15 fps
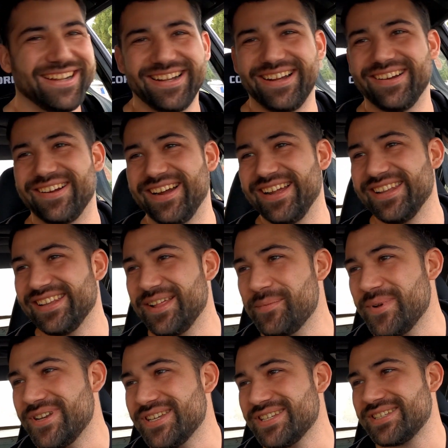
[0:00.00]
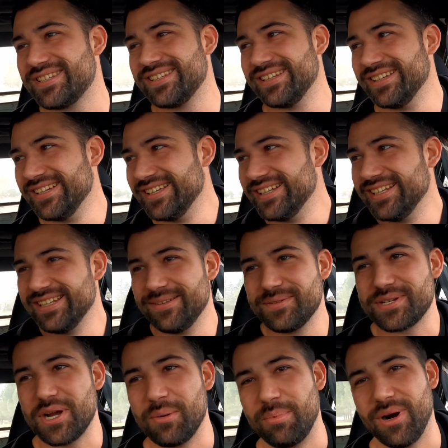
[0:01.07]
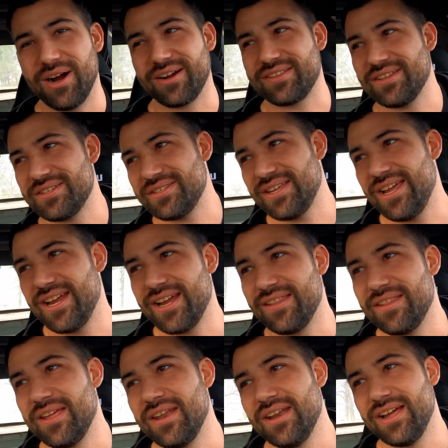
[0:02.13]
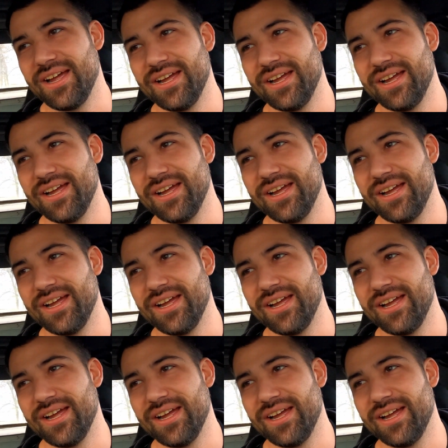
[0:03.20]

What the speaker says: All right, let me just go park this thing and then